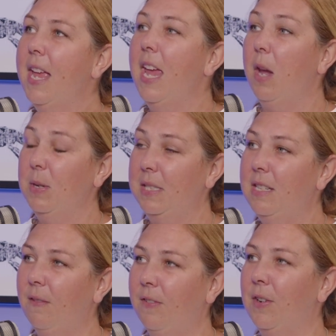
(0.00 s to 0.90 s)
it was a
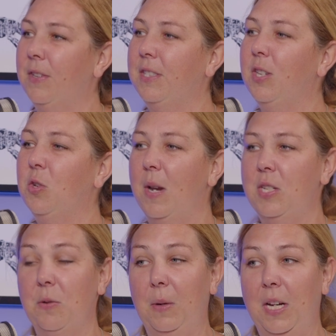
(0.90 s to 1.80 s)
difficult
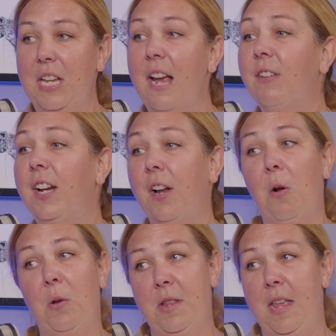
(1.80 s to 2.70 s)
situation. We could never get a
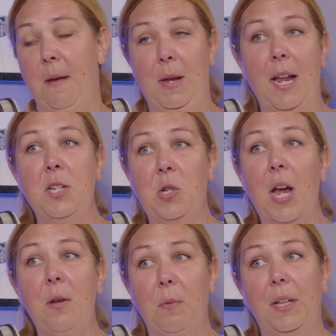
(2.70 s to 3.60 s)
hold of them, and I
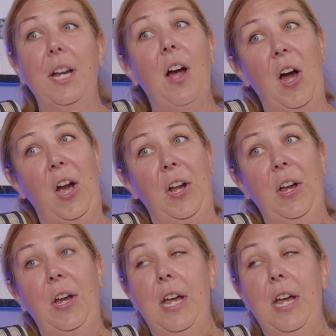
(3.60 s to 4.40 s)
tried really hard